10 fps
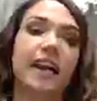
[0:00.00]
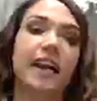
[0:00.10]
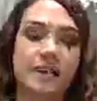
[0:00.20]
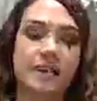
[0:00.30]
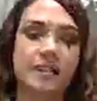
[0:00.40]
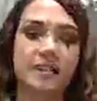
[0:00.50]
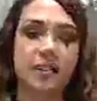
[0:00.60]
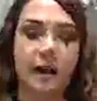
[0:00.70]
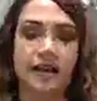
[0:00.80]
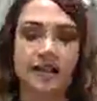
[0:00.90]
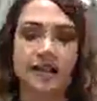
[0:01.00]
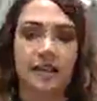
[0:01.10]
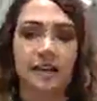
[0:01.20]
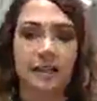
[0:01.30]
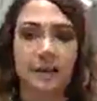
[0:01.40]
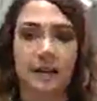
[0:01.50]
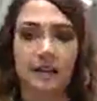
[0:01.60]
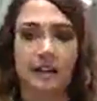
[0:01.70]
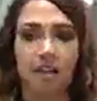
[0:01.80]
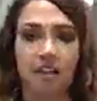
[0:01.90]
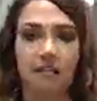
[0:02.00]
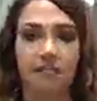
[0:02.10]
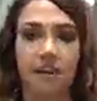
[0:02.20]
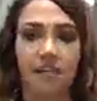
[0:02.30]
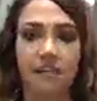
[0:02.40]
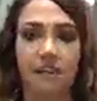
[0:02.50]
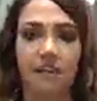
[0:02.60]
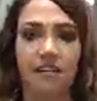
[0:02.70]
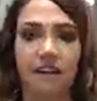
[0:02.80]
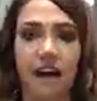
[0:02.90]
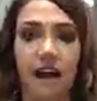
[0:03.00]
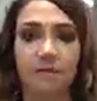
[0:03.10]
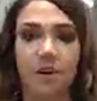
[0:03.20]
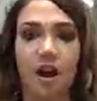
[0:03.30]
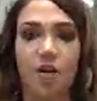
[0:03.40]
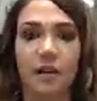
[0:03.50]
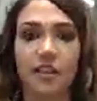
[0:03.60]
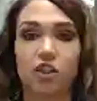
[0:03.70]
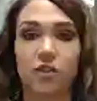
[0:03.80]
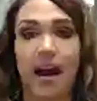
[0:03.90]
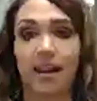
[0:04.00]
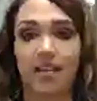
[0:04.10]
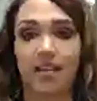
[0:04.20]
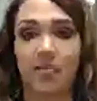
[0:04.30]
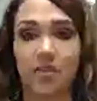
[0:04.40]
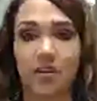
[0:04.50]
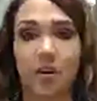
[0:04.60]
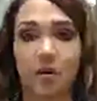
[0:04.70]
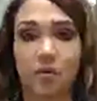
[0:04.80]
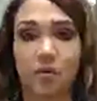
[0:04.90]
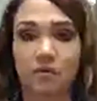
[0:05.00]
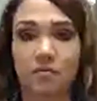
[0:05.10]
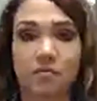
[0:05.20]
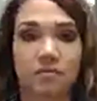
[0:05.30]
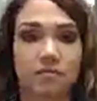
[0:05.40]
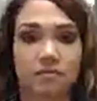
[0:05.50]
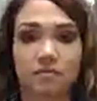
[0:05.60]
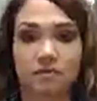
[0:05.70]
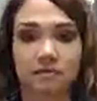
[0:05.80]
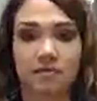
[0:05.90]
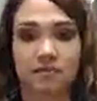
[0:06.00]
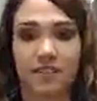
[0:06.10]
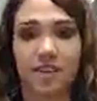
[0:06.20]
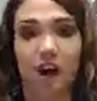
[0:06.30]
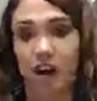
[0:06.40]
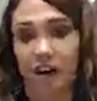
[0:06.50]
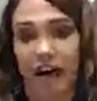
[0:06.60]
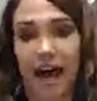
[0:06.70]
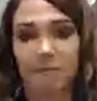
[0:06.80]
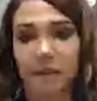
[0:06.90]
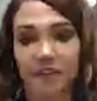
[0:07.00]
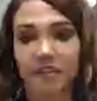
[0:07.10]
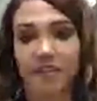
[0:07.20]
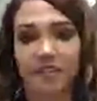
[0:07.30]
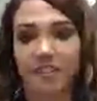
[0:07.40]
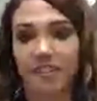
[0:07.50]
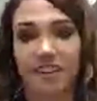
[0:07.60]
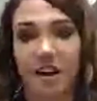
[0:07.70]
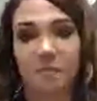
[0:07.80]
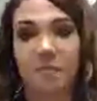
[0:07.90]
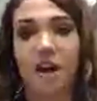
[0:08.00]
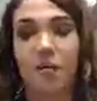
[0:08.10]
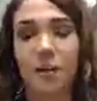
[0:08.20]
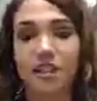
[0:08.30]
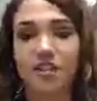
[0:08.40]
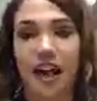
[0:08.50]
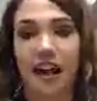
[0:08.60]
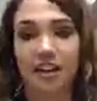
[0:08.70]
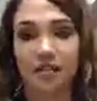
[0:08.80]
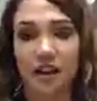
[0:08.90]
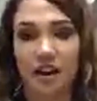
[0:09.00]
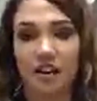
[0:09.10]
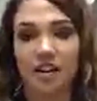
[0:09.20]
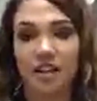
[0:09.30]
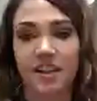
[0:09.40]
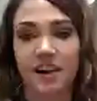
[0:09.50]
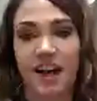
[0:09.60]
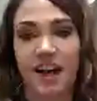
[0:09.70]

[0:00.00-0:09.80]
And, I set the expectation up front that I'm not going to drag them to their goals. It's not going to happen. I'm not going to drag you there.